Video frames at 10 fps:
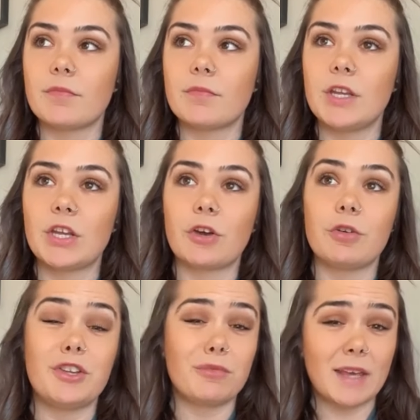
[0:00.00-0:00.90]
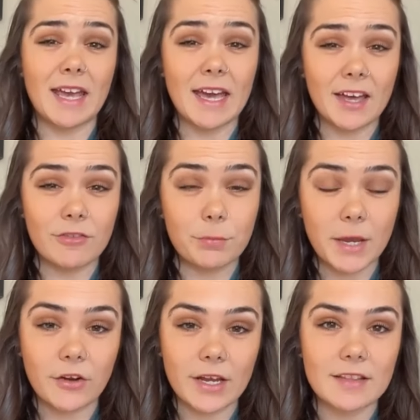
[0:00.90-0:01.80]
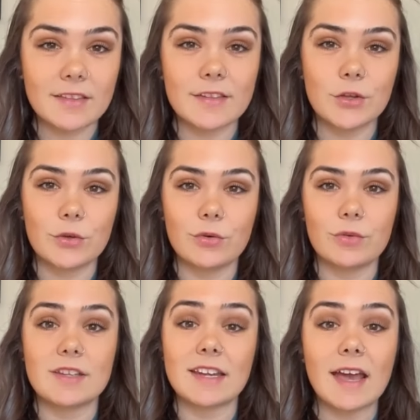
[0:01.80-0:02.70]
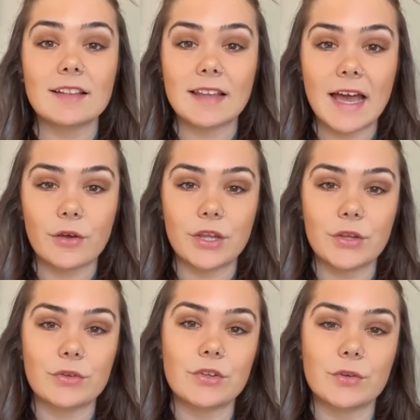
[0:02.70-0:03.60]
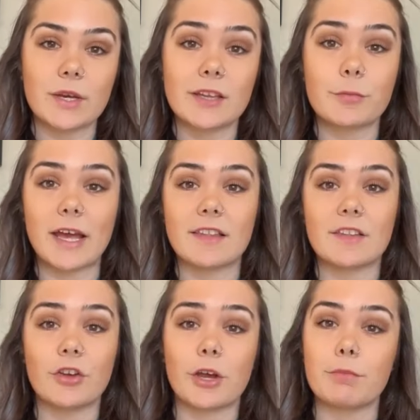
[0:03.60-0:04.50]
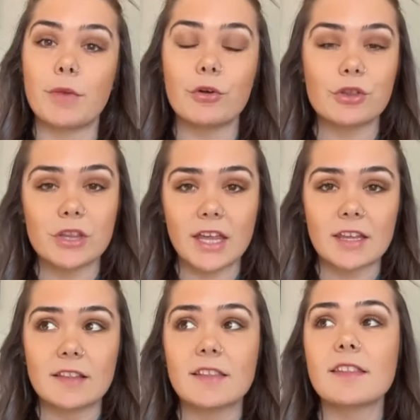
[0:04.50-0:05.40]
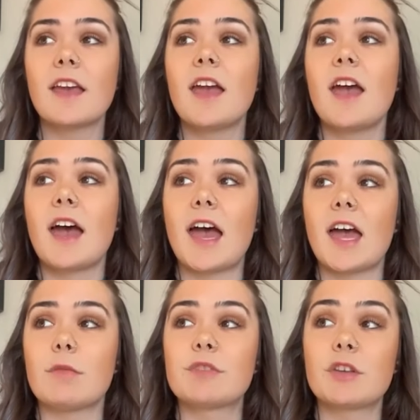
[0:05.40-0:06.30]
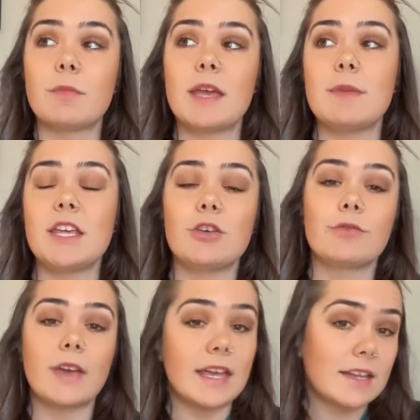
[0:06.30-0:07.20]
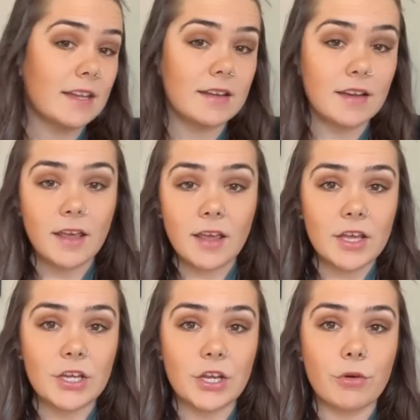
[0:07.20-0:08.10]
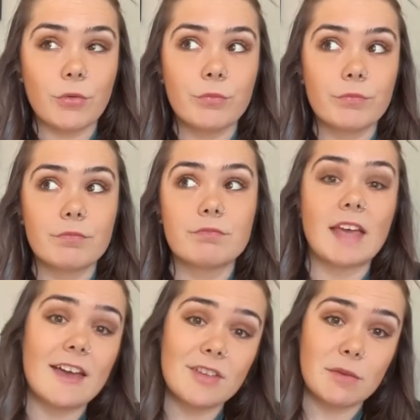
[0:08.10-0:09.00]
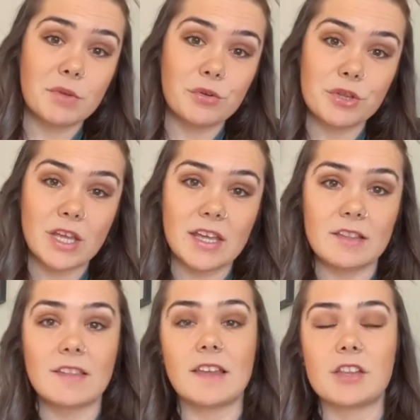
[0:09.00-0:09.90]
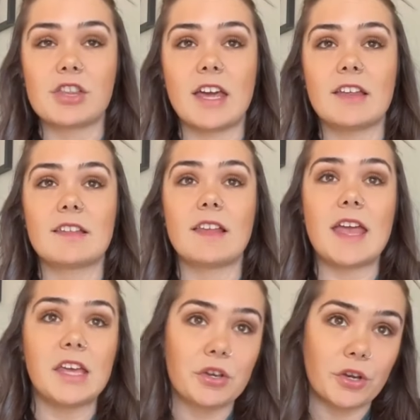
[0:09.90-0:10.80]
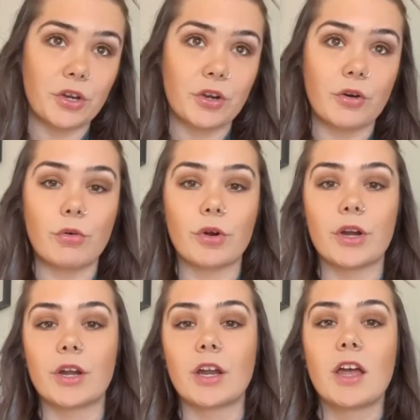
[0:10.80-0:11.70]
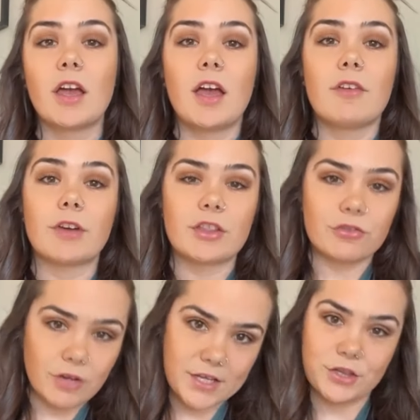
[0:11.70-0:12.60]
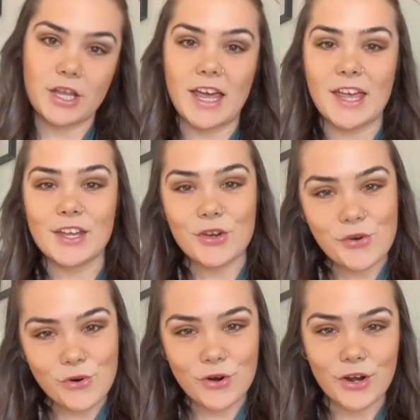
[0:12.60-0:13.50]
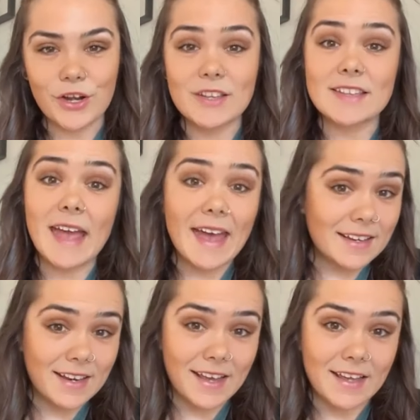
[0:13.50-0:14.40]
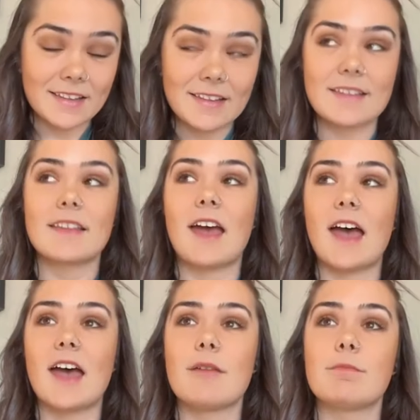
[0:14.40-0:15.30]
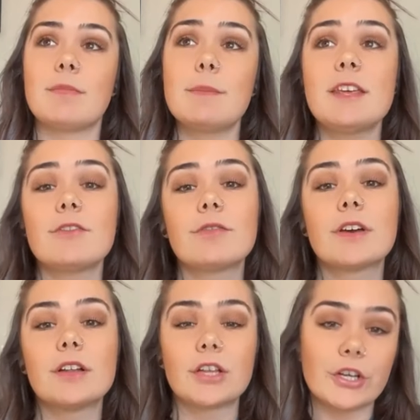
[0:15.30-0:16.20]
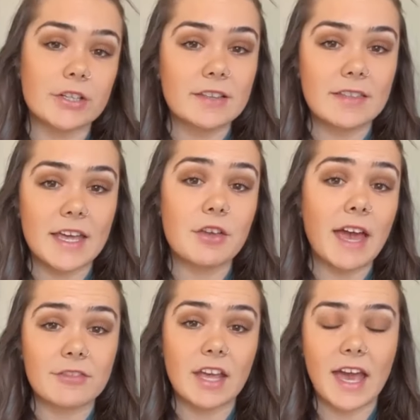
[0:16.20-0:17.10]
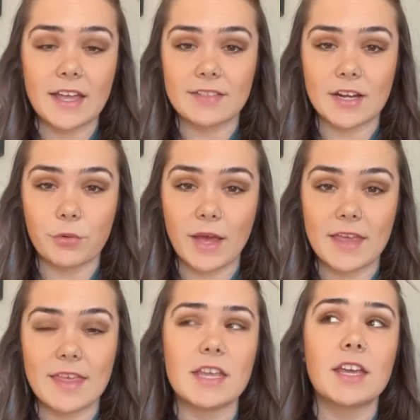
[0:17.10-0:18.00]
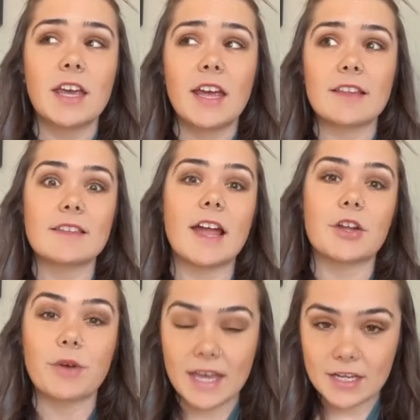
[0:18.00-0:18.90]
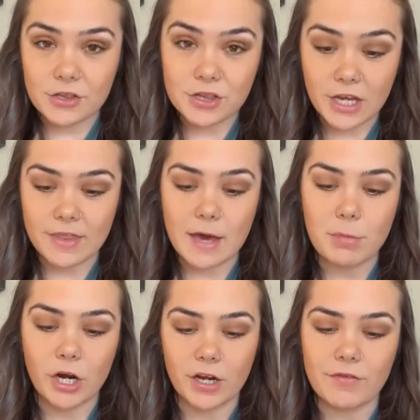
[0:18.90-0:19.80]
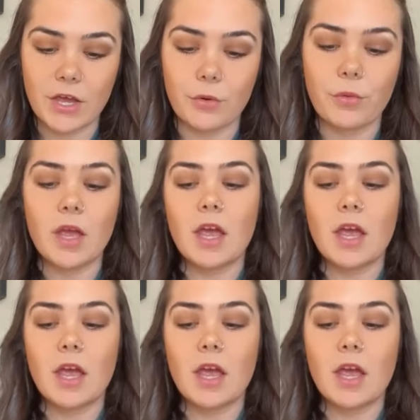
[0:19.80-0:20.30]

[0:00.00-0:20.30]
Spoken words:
You may have parents who didn't allow you to express your emotions. So maybe you've hidden, heavy emotions such as anger or frustration or sadness. Maybe you've learned that you have to hide that away, that it's not okay to share that part of you.